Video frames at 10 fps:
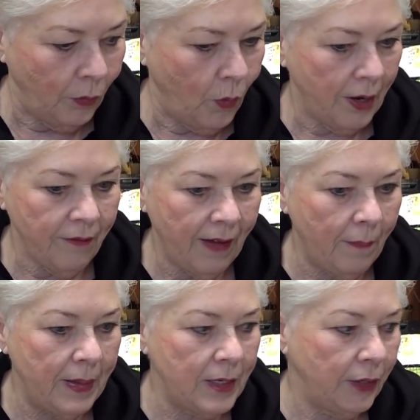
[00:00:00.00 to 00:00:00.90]
What have I
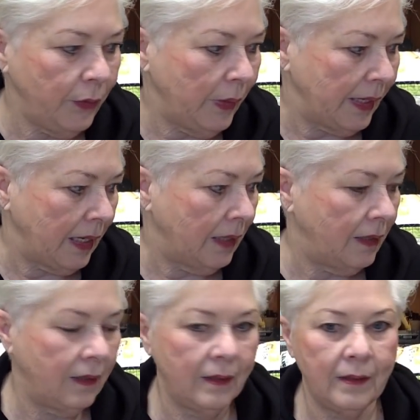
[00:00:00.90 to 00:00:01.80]
been doing?
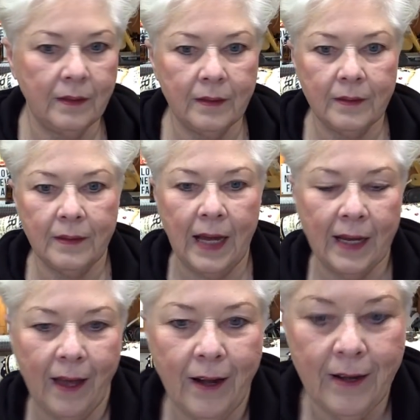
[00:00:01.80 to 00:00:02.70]
I
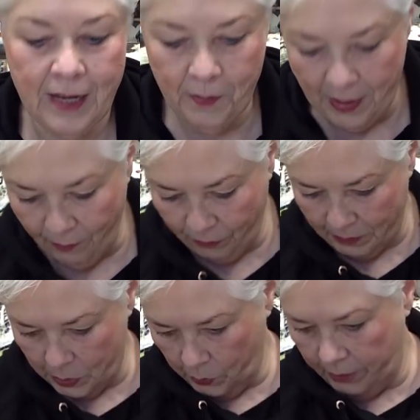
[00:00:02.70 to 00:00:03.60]
got an email from
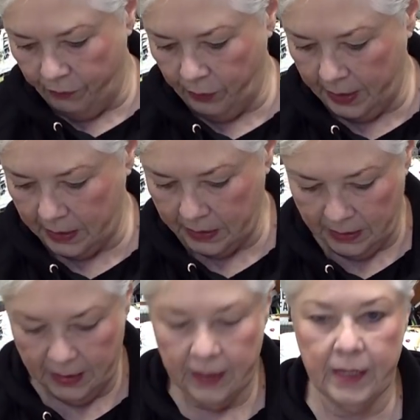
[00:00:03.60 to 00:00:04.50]
a sweet friend
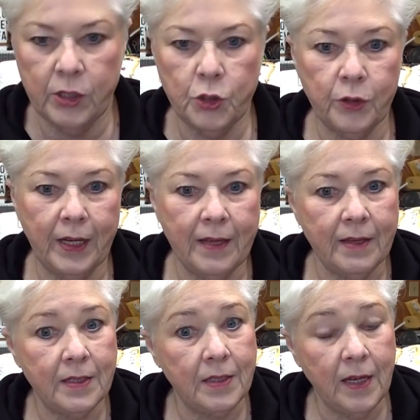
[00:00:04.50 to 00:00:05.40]
yesterday
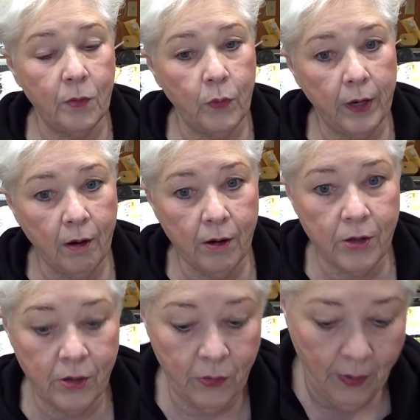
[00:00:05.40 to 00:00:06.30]
that said, "Where are
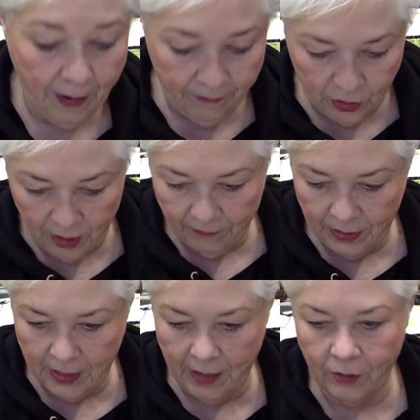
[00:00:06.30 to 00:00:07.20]
you? Why have you not
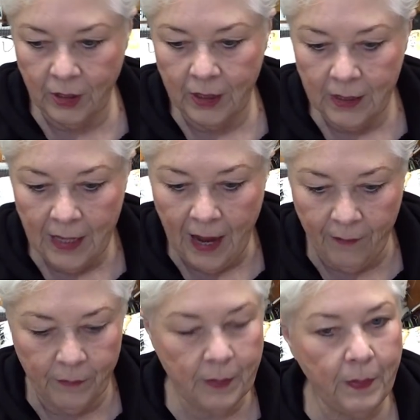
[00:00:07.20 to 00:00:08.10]
videoed?"
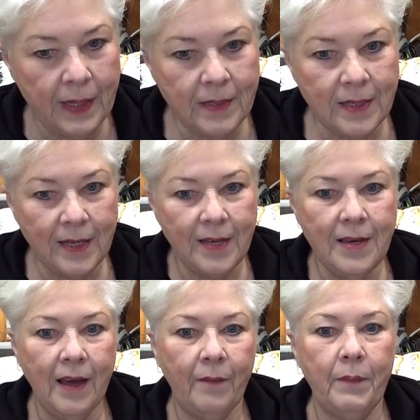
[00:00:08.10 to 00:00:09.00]
I've been
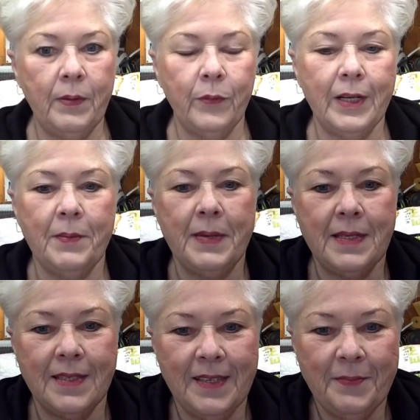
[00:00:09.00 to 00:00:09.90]
busy. I've been really
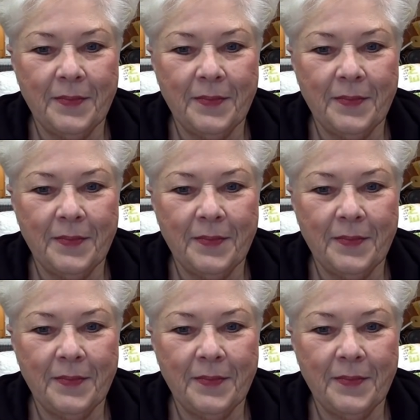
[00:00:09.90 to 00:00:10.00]
busy.